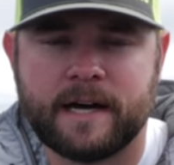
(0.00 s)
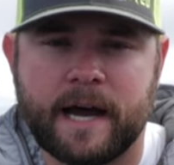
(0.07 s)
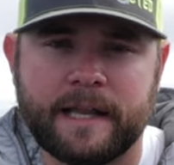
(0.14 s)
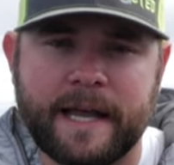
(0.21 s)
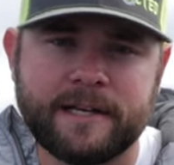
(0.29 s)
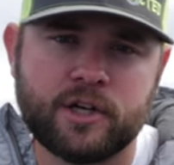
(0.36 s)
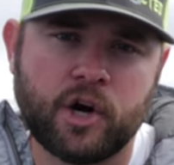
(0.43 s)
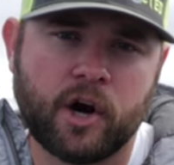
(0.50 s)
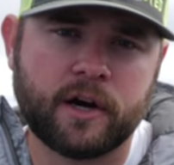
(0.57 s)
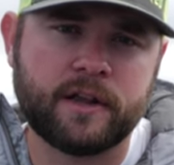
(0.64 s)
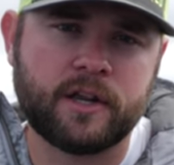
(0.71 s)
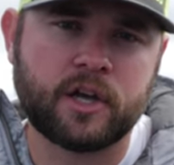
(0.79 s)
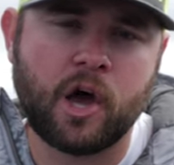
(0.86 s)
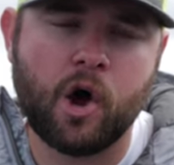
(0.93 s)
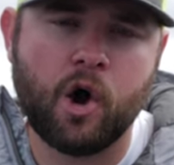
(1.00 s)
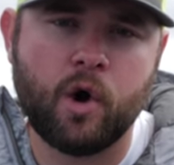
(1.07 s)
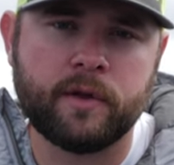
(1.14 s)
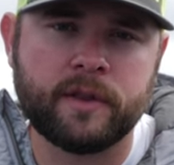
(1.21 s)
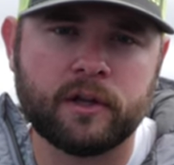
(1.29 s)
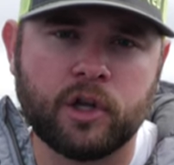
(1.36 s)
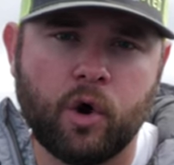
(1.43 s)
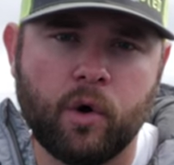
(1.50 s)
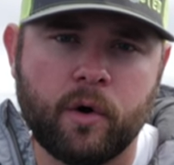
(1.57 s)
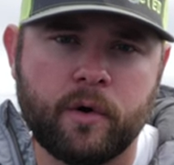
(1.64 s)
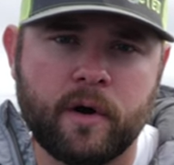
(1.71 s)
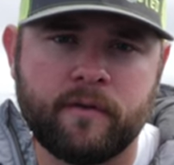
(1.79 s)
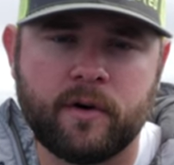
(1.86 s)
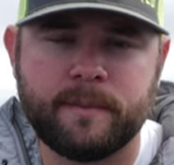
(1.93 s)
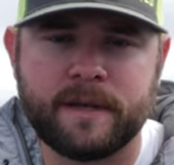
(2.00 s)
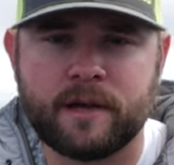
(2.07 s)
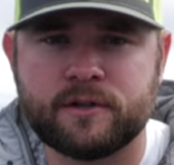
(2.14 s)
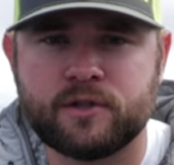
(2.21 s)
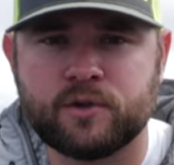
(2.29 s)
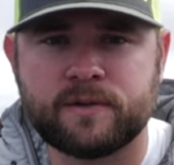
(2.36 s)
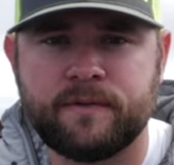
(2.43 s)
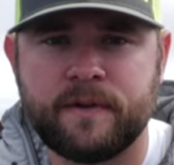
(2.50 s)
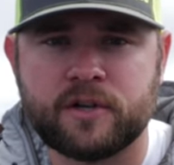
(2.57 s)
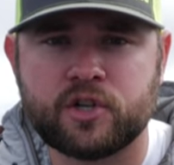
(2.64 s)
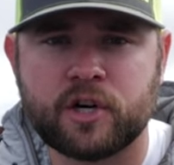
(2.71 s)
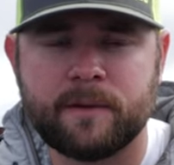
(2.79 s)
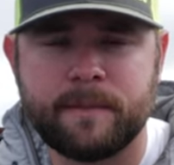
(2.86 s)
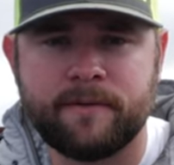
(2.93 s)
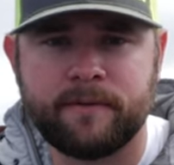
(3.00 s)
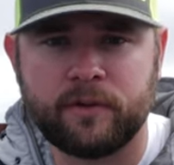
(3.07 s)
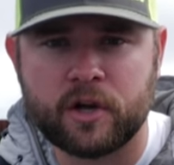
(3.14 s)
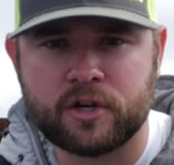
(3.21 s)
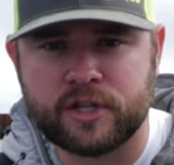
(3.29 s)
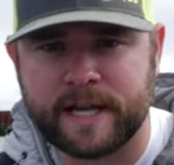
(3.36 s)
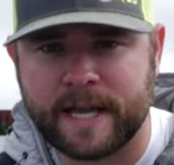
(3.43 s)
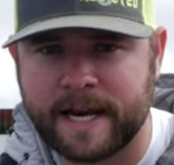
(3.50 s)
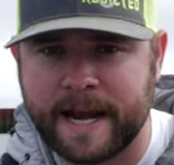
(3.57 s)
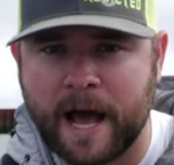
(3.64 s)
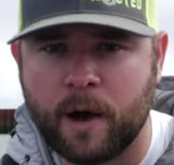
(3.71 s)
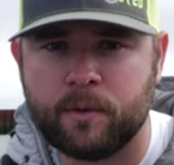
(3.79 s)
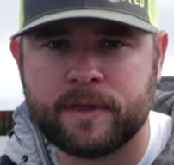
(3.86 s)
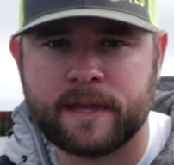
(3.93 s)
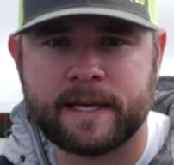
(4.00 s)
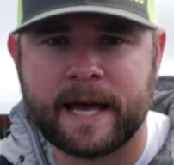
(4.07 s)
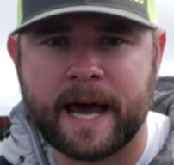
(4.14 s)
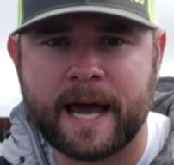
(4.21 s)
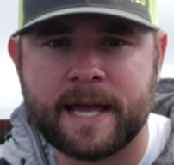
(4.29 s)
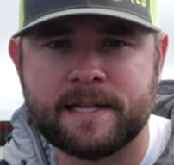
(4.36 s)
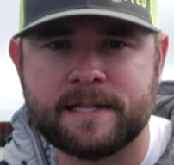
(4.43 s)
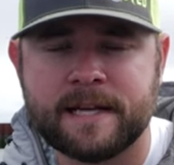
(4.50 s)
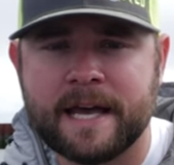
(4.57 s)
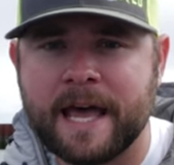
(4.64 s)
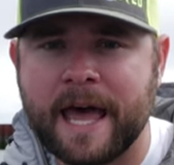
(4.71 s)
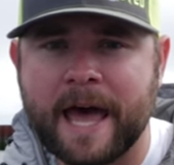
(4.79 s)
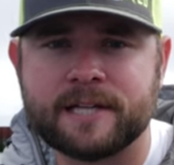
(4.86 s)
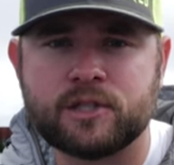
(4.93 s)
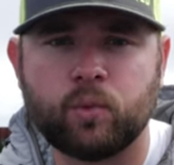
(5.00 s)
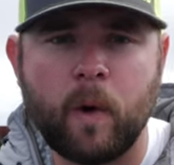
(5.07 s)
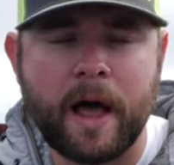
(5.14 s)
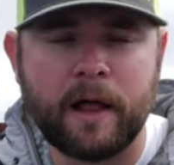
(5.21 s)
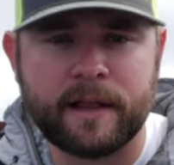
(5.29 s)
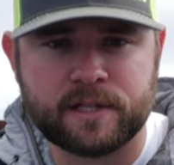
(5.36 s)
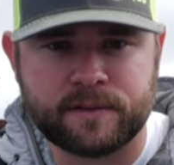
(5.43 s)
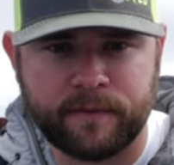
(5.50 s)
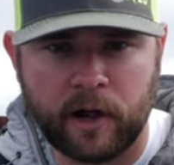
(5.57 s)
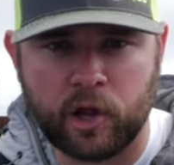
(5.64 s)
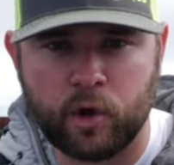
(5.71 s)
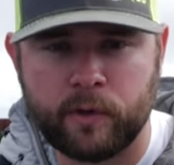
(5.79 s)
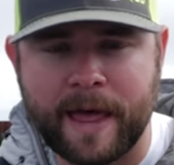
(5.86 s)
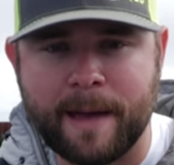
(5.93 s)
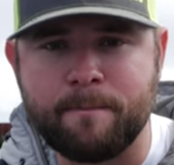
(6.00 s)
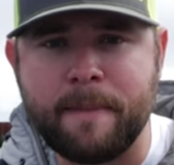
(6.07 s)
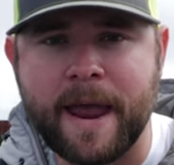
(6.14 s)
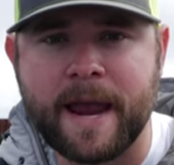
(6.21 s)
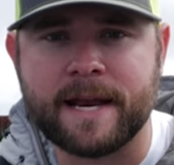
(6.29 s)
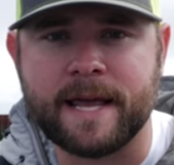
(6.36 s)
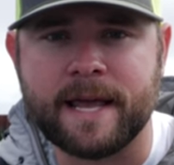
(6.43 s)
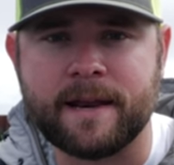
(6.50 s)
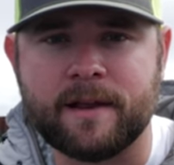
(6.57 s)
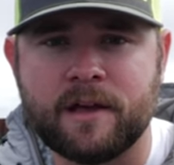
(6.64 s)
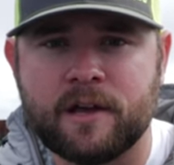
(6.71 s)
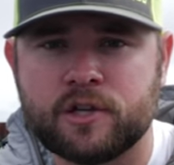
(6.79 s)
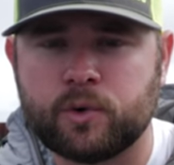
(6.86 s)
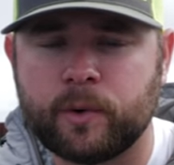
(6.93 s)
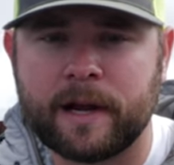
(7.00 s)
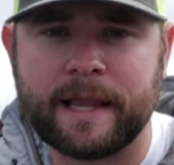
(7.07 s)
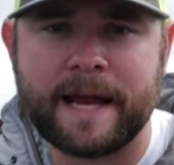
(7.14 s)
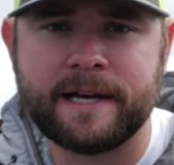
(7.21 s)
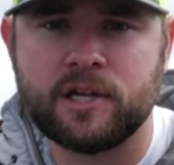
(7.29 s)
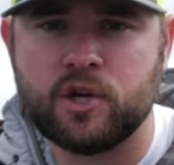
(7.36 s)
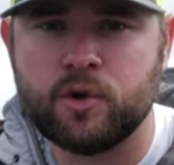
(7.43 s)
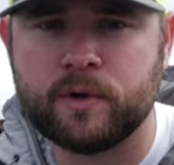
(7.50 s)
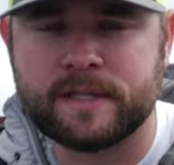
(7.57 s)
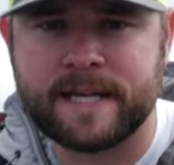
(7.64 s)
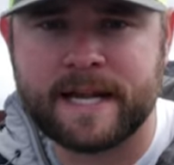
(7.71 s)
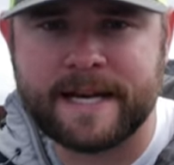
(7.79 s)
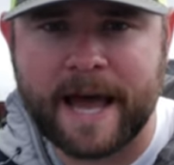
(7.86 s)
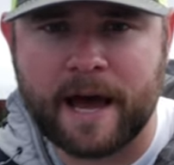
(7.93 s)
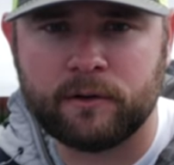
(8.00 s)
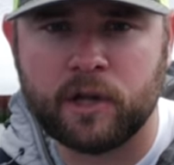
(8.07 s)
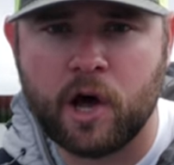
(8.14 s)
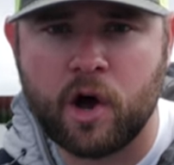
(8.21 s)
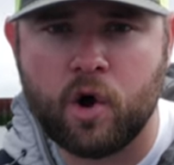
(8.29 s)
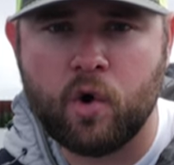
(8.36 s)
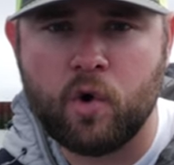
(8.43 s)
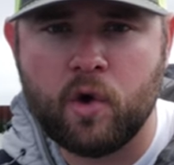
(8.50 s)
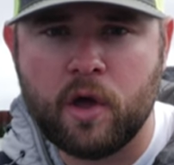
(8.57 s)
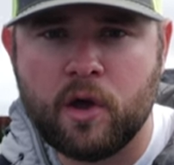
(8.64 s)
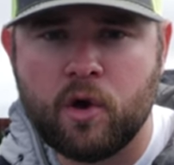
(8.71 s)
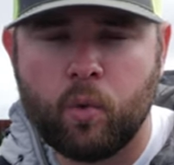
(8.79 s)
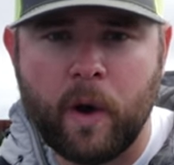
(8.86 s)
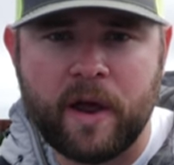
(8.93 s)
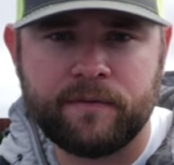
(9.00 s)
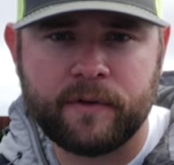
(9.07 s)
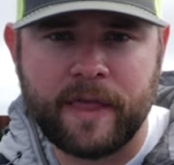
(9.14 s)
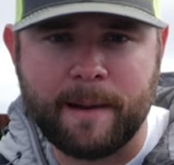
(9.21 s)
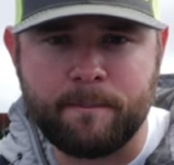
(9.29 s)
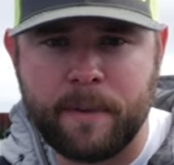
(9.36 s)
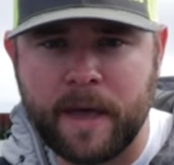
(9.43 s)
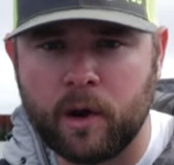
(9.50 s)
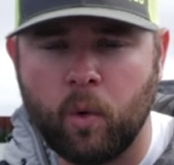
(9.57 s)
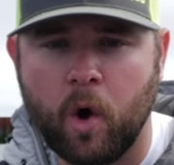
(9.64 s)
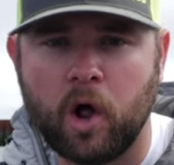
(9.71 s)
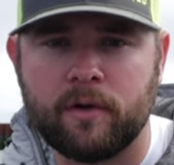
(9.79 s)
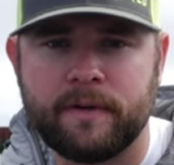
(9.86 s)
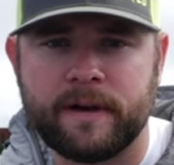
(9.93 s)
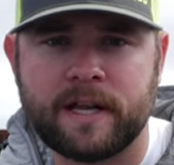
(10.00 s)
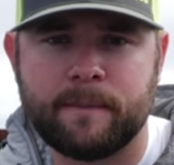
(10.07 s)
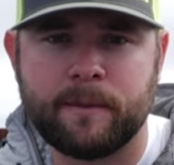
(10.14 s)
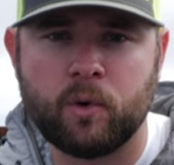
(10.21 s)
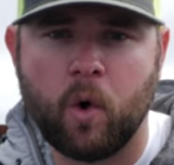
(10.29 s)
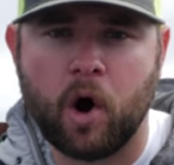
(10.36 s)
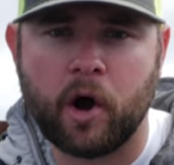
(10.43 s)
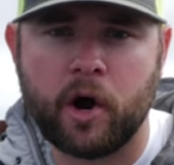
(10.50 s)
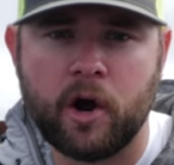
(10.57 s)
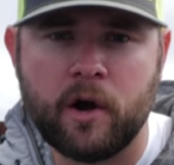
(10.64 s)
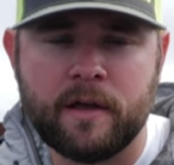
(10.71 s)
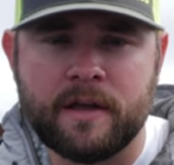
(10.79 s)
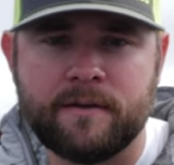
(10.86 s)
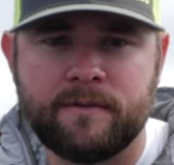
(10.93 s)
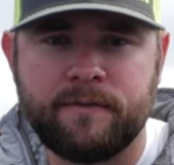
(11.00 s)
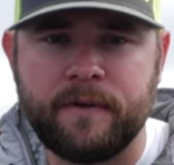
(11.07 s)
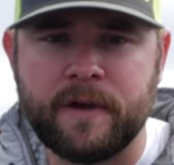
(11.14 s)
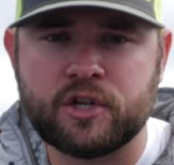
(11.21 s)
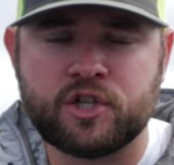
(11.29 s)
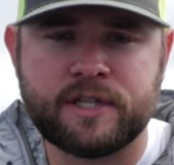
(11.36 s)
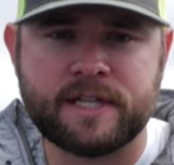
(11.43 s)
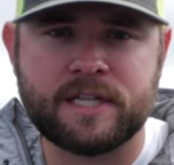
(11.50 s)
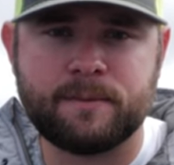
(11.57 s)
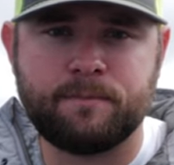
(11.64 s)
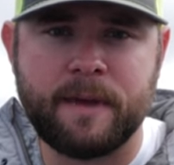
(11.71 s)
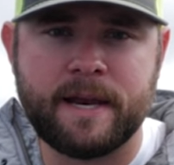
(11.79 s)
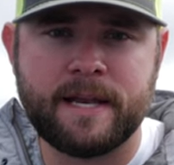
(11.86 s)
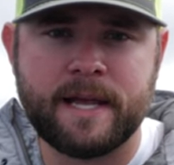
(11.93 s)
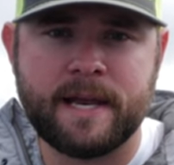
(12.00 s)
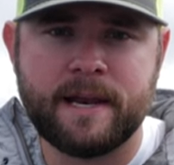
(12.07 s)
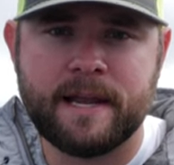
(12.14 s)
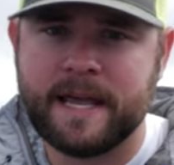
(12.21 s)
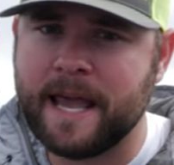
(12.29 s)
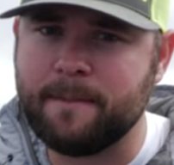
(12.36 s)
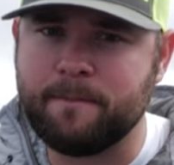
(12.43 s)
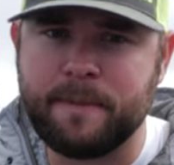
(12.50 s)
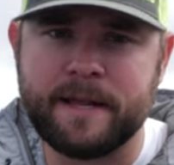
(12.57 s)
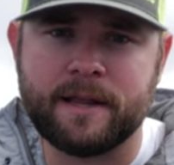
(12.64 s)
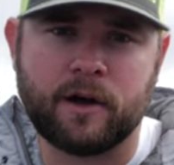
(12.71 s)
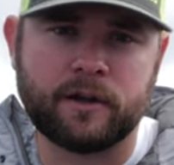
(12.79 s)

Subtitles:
I like to target the Coho in the lower river because those fish are going to be flushing in and out with the tides as well as following that bait in. So what I like to do is get down low, wait for that big wall of incoming water, fish suspended, and beat